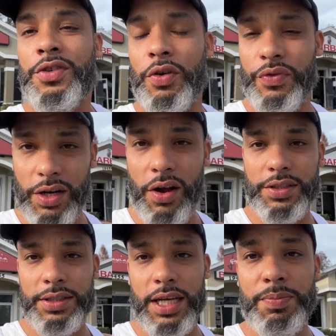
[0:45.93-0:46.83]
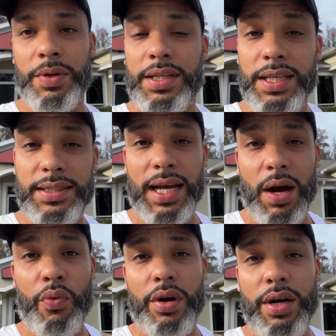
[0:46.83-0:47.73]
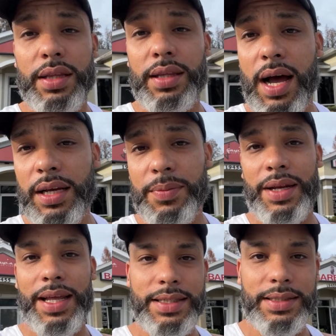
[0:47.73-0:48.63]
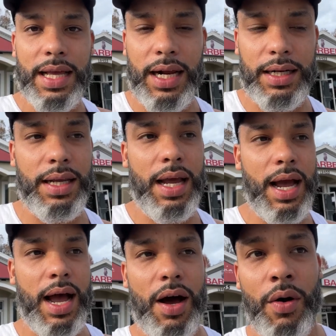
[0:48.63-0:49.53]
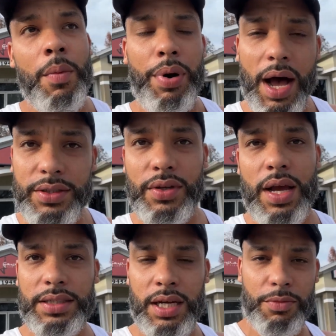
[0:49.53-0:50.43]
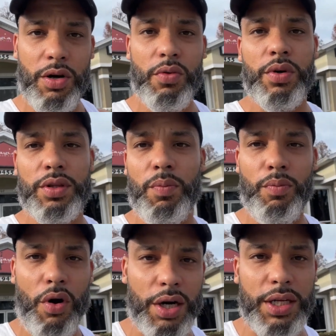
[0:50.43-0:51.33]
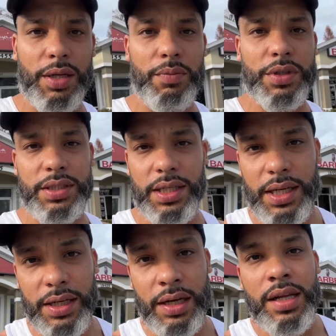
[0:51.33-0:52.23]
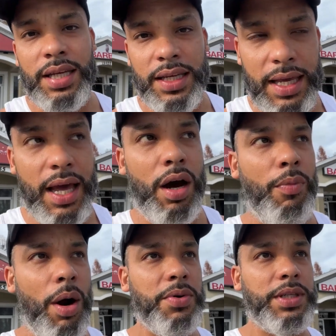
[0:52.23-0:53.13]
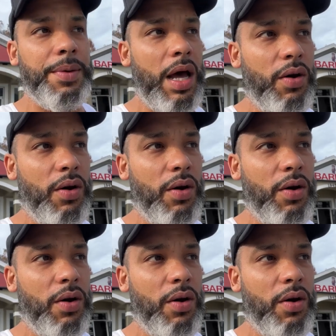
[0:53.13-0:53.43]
to relaunch this, but this time we're gonna document exactly how Basil has come up with the marketing machine to get a barbershop not